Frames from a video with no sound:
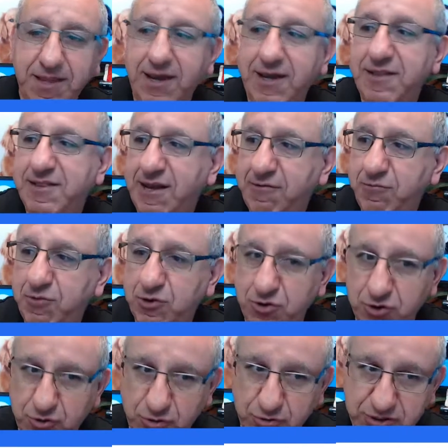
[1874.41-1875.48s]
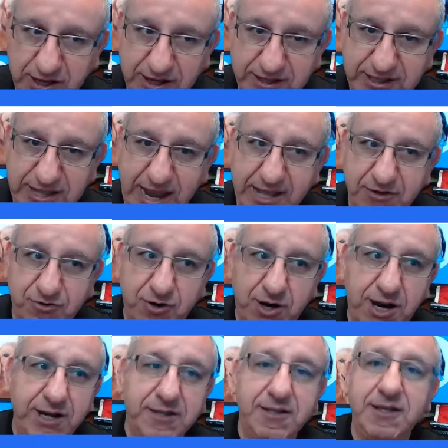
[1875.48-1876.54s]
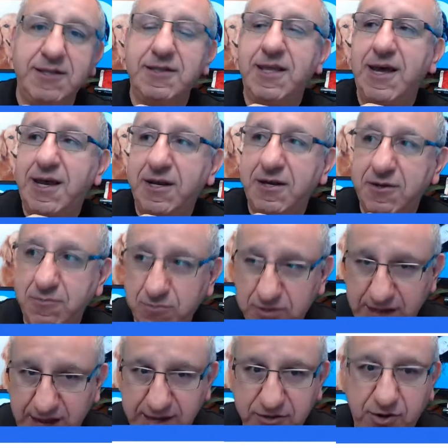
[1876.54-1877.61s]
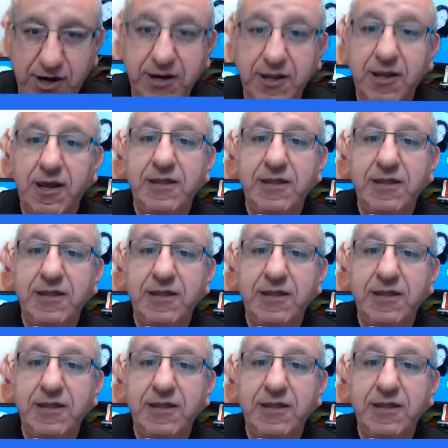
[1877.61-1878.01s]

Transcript: And then we're going to go take that ride, and then that ride.